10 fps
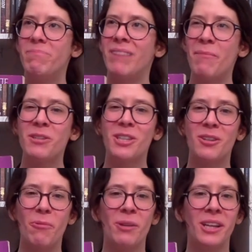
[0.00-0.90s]
I'm just
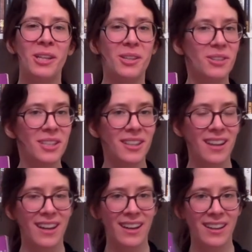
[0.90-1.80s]
not really used to
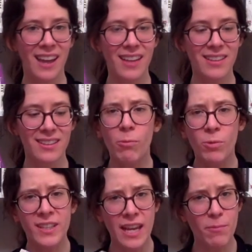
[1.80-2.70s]
that, I guess.
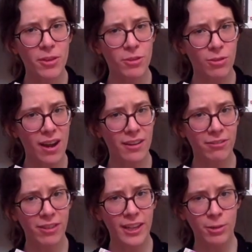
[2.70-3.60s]
Same with
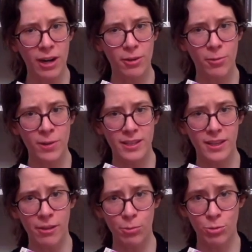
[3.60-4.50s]
Dragonflight and Dragonquest.
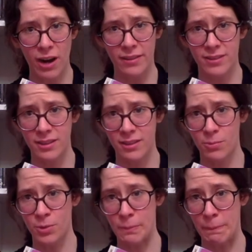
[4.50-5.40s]
I thought Dragonsinger
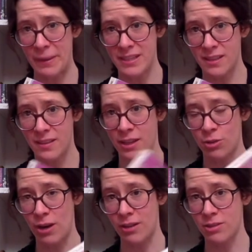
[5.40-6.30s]
was better than
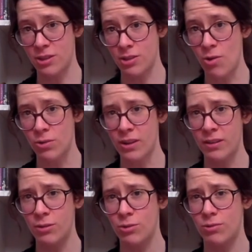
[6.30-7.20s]
Dragonsong. I
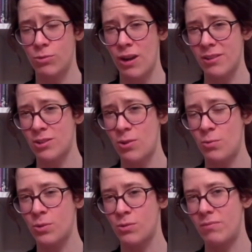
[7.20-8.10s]
think Dragonsong
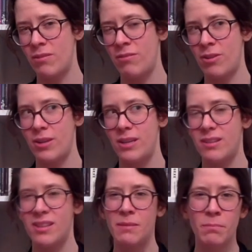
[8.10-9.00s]
was a very
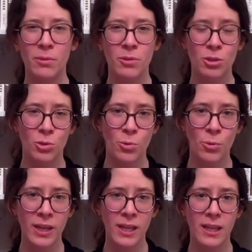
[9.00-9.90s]
simple
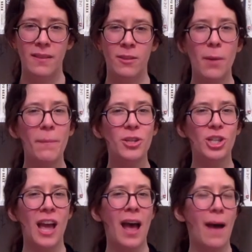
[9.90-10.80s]
story. Not much
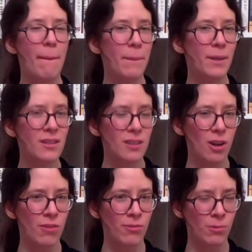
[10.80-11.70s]
happens
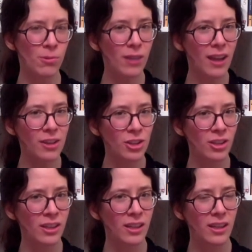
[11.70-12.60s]
overall,
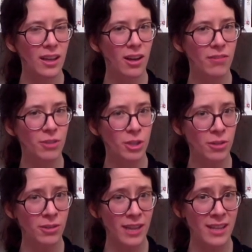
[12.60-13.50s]
actually, over two
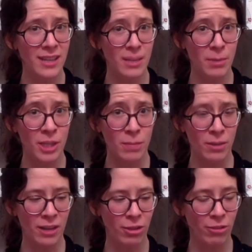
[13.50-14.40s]
hundred eighty-eight pages, but
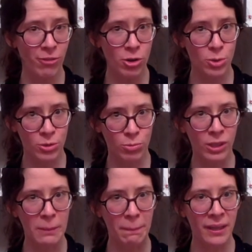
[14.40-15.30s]
like the font was
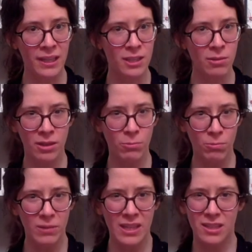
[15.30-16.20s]
really big, so
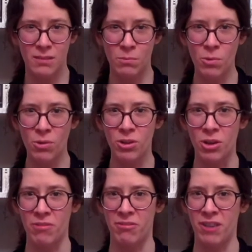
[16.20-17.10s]
it's more a
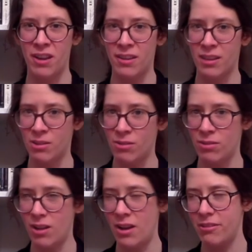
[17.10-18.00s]
novella than a
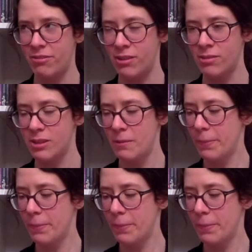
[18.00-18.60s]
novel, I felt.